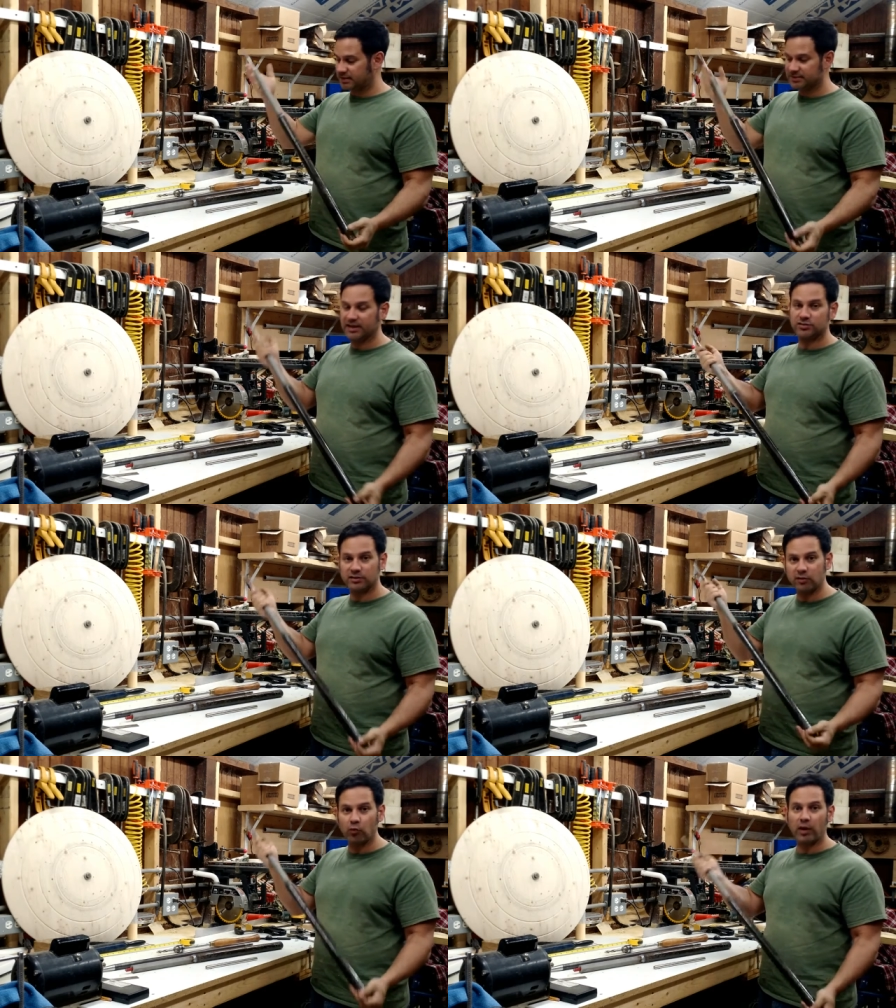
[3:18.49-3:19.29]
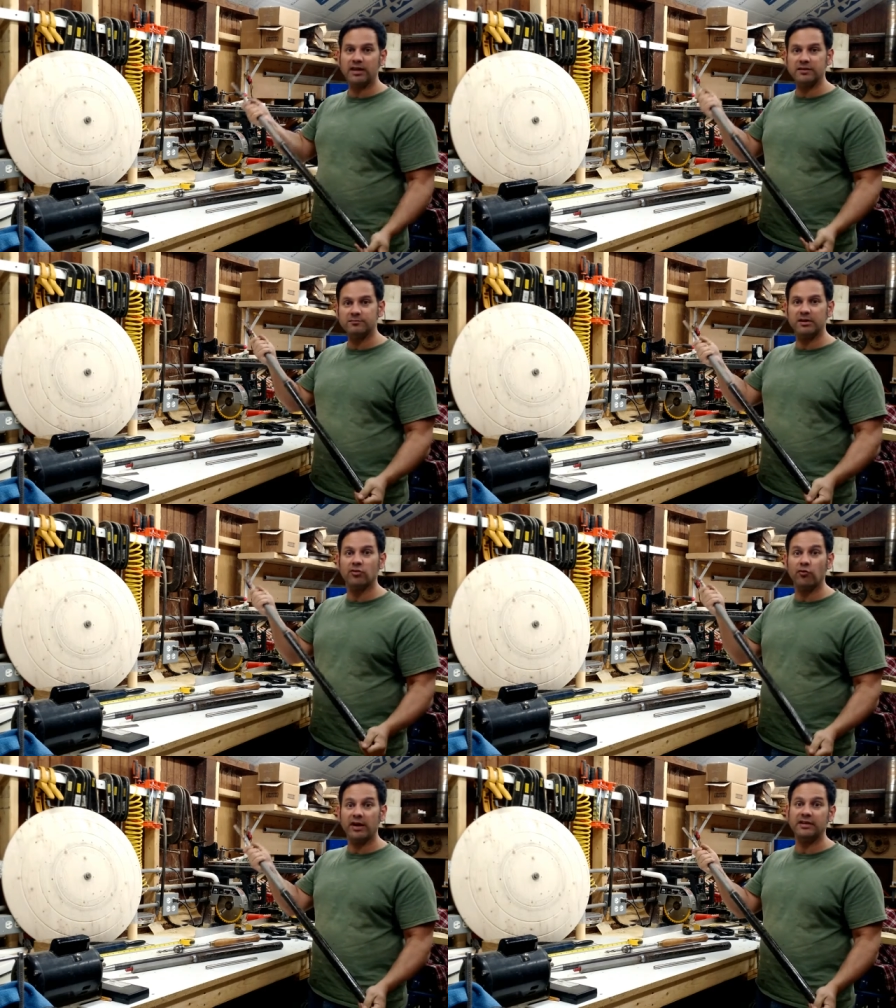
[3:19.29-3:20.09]
It's actually, the weight has been
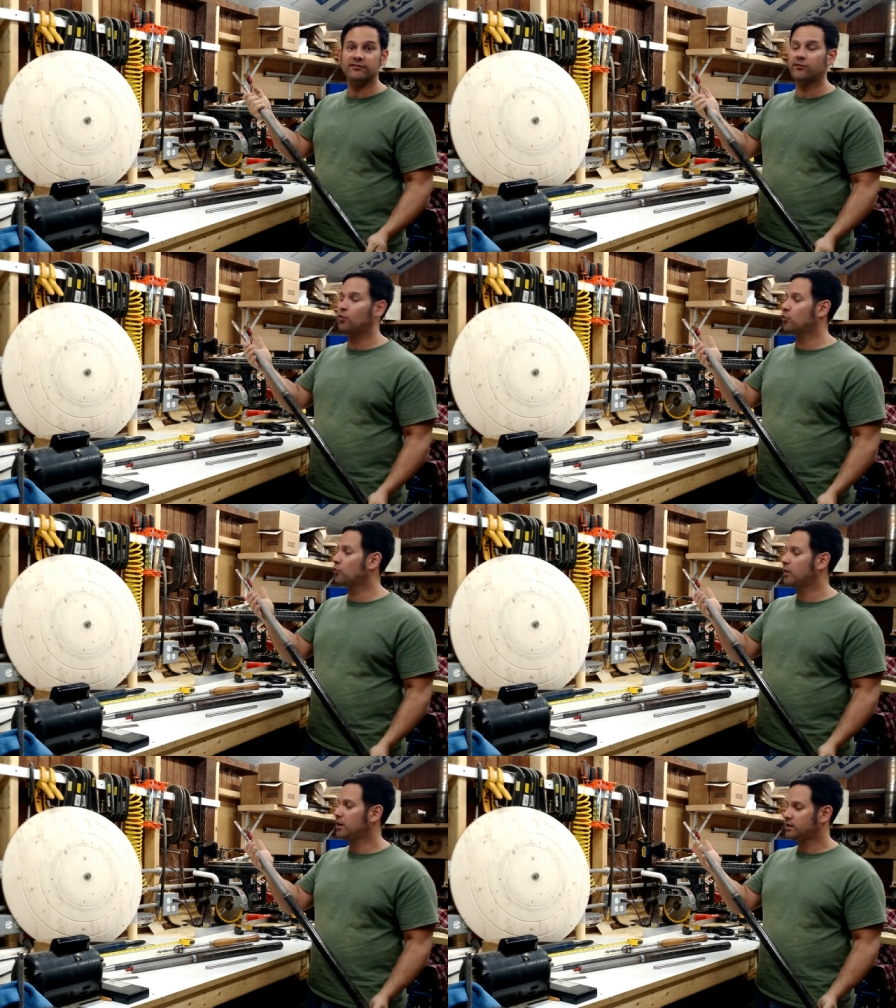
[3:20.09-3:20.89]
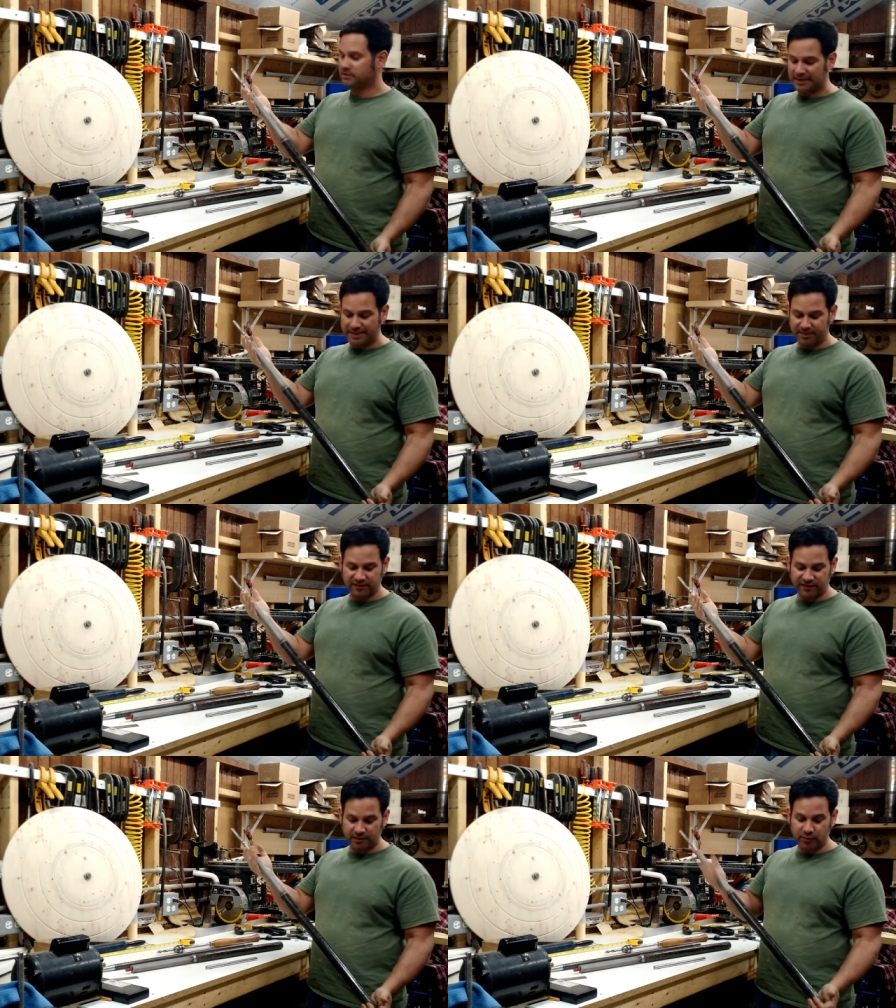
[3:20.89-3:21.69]
great for
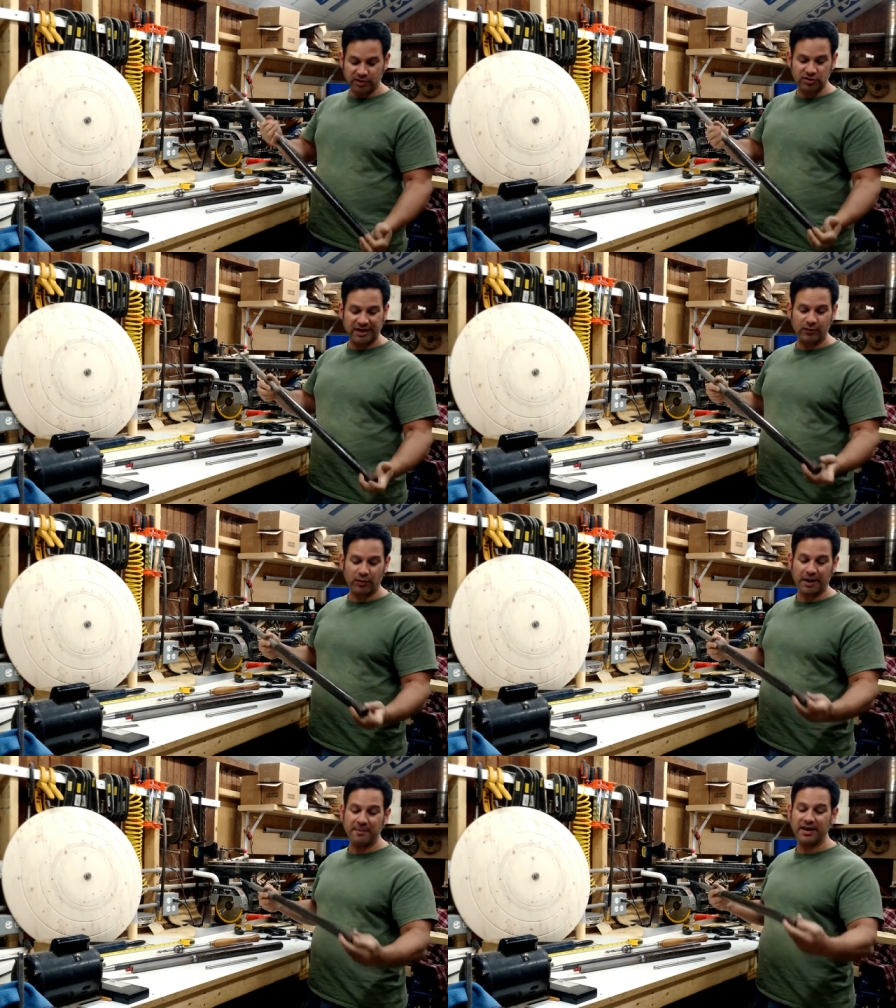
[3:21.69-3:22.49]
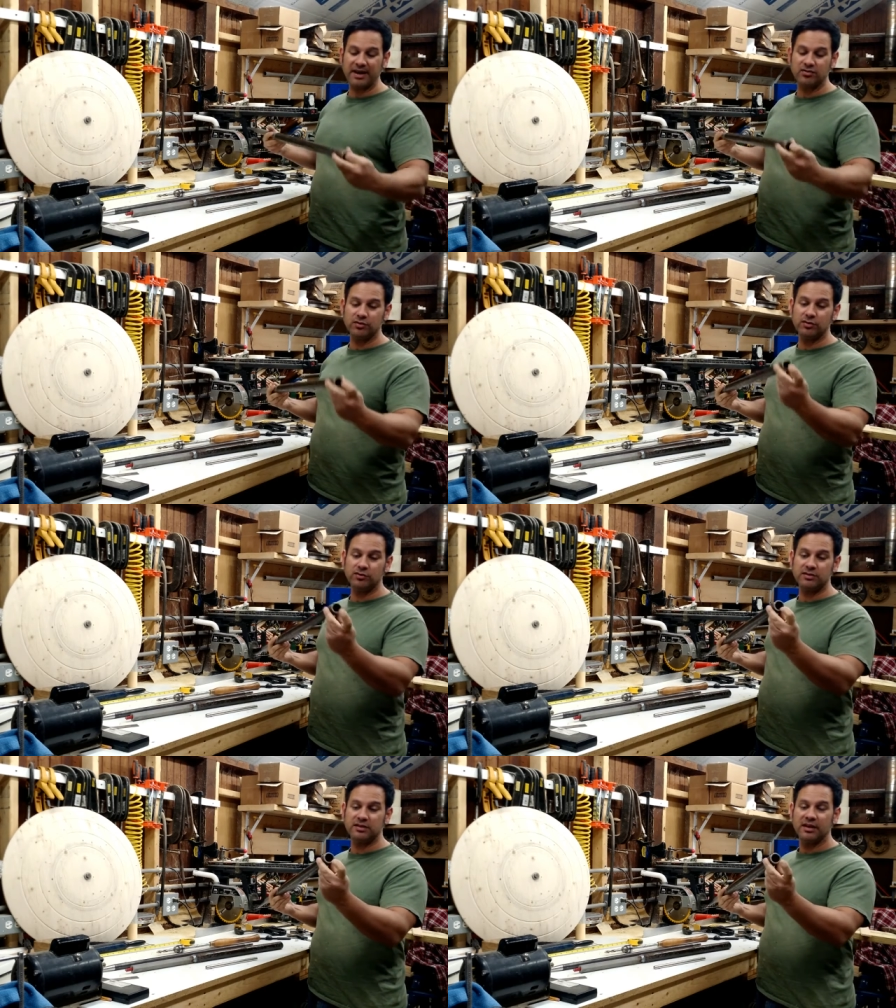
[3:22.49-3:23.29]
dampening vibration, and what I might actually
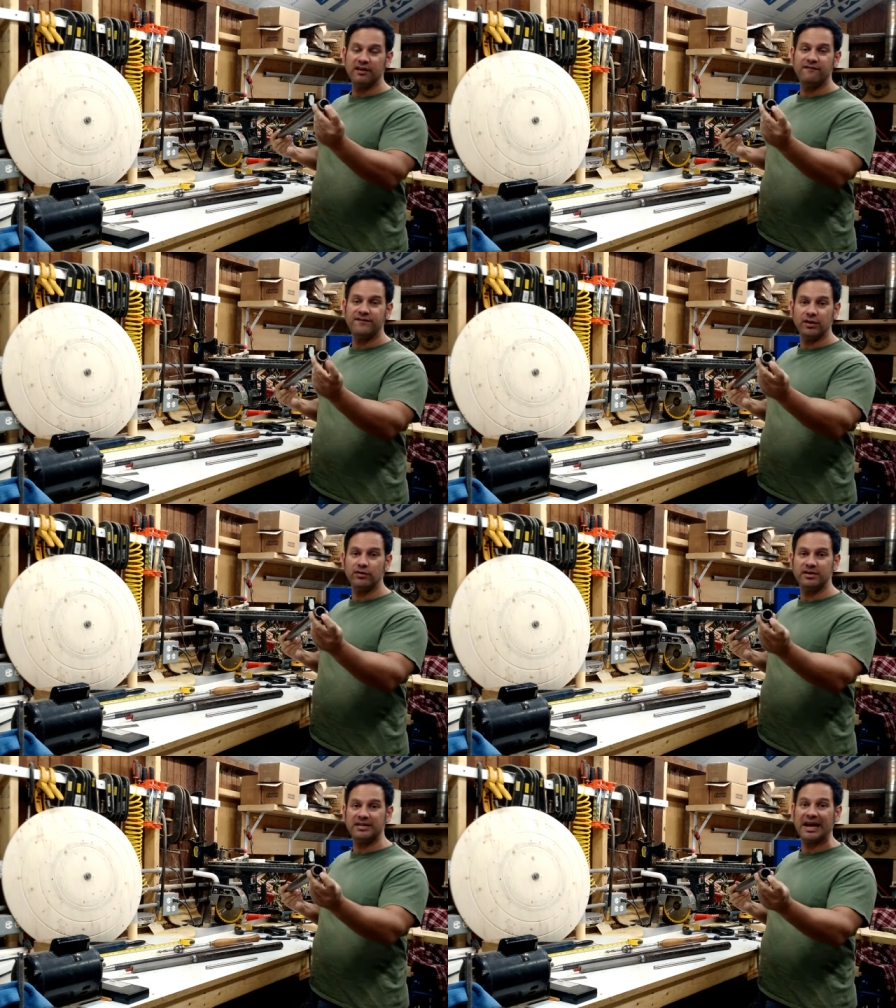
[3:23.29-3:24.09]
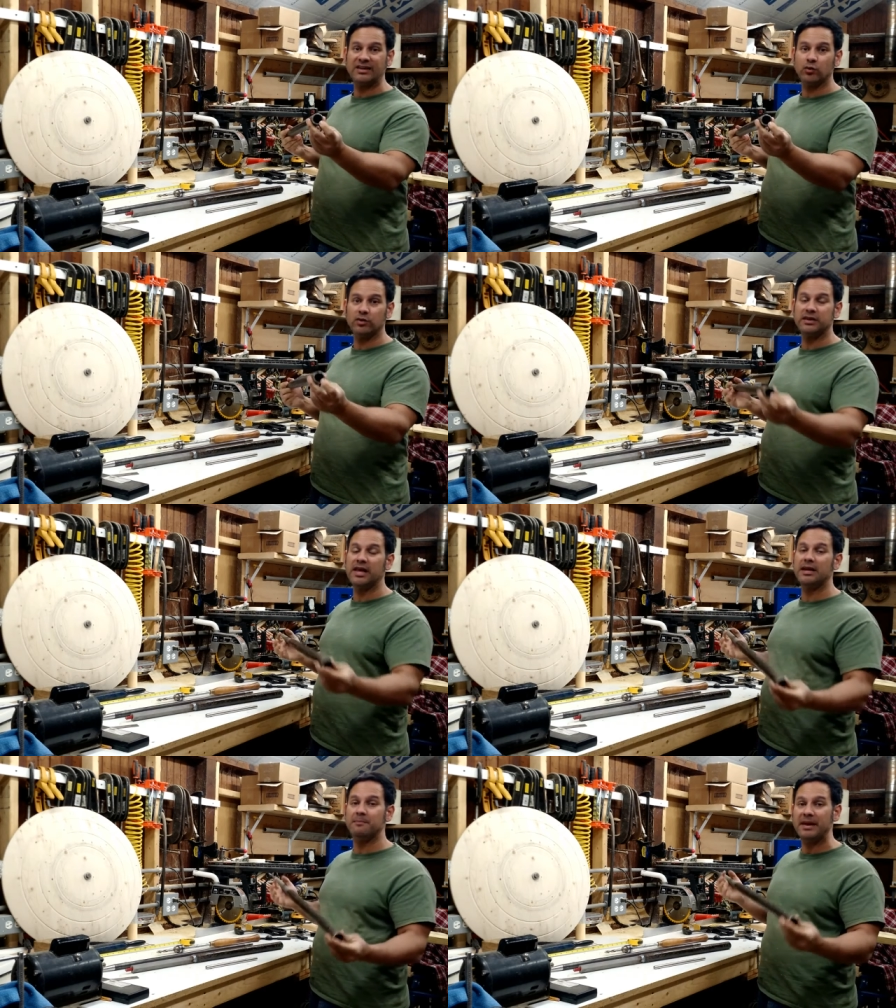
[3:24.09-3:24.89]
do is fill this handle with
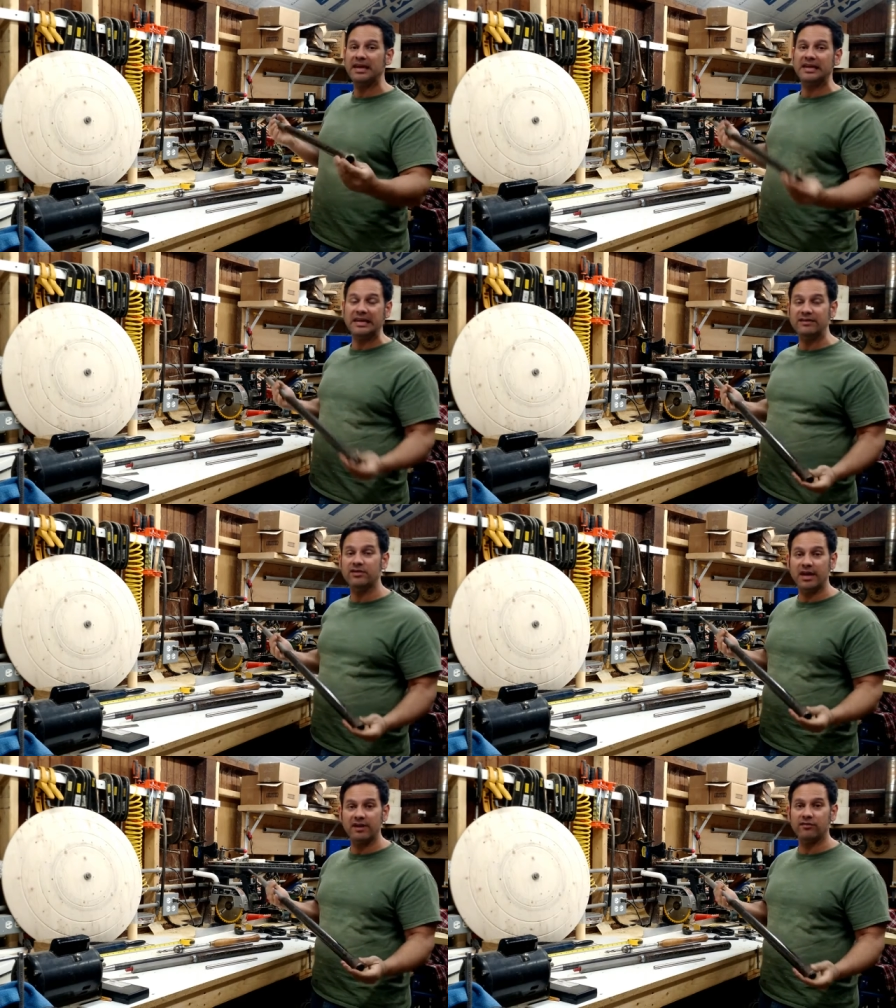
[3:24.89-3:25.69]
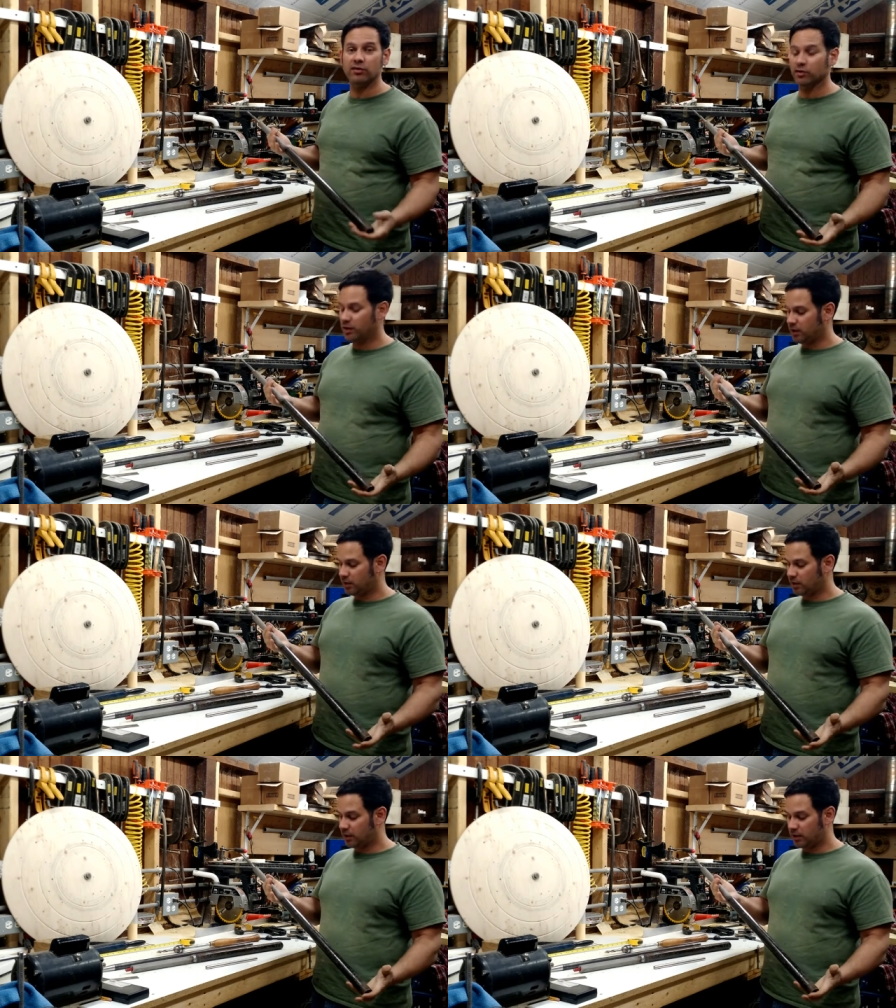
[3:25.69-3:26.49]
lead and make it even heavier.
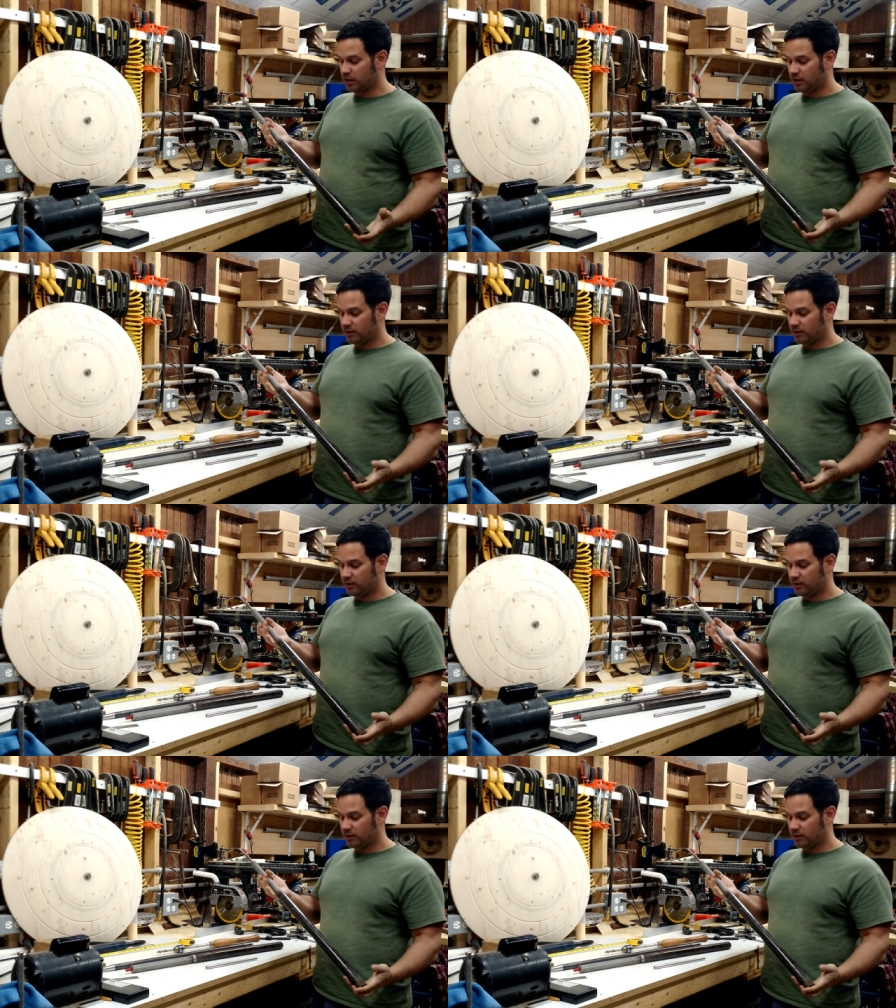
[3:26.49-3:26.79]
I